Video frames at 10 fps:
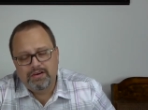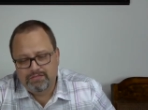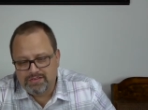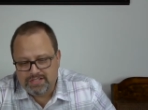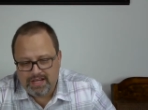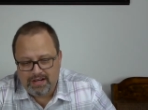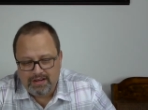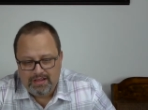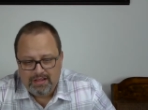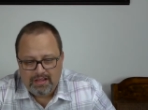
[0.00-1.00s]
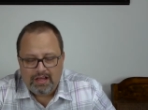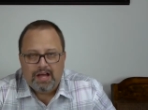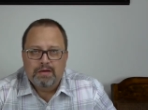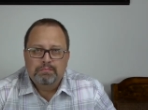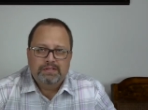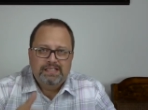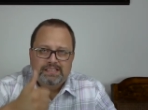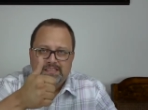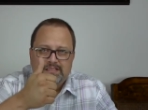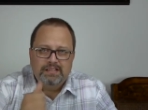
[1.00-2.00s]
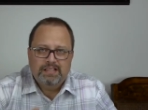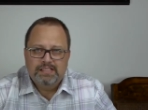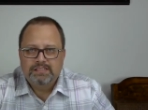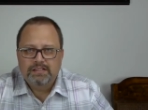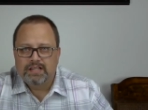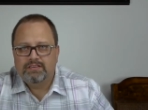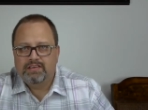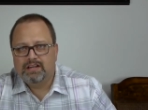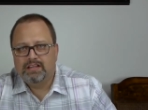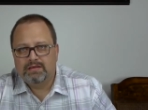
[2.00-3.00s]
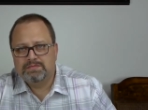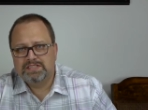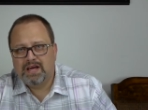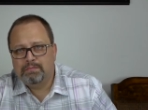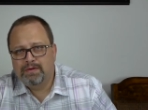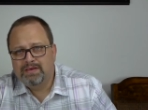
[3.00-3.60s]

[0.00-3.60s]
And if you did, uh, please consider giving it a thumbs up.